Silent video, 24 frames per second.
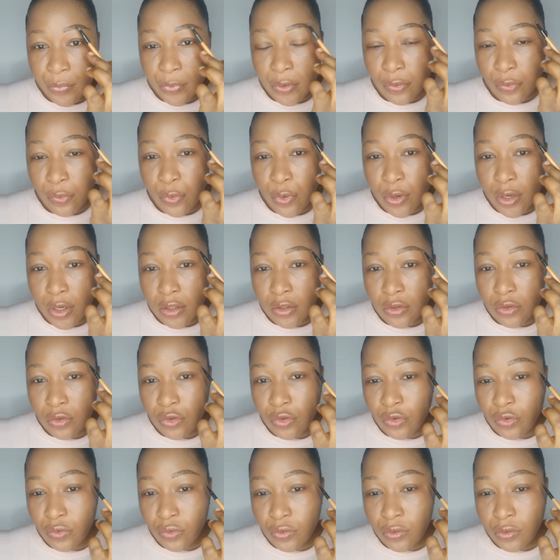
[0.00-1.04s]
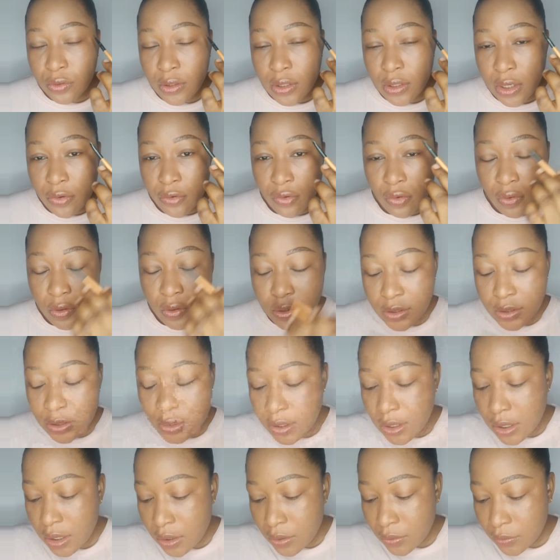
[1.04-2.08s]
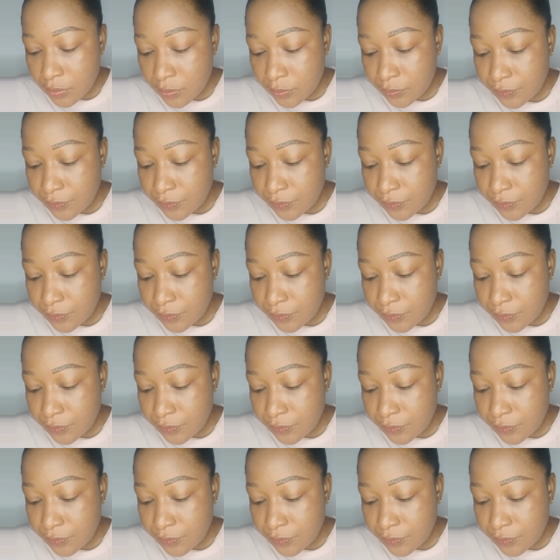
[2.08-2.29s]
where you should narrow it down,